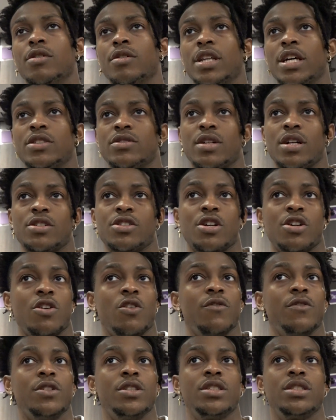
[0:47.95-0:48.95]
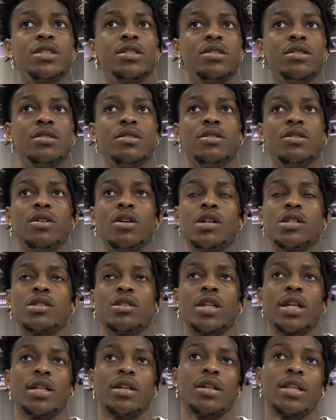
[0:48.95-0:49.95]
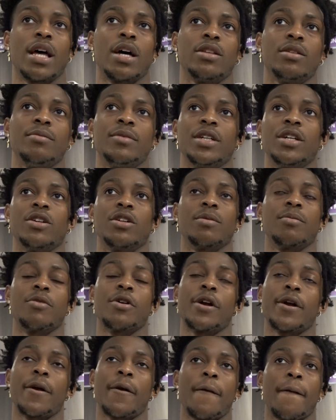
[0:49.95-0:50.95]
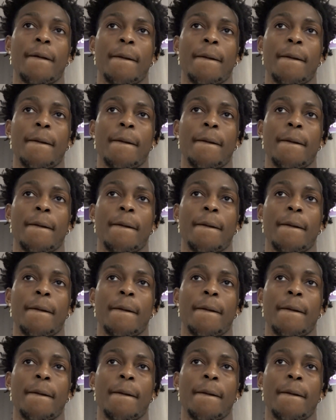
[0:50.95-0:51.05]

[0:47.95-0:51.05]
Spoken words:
that's our turnovers. Also allowed them to get on the break.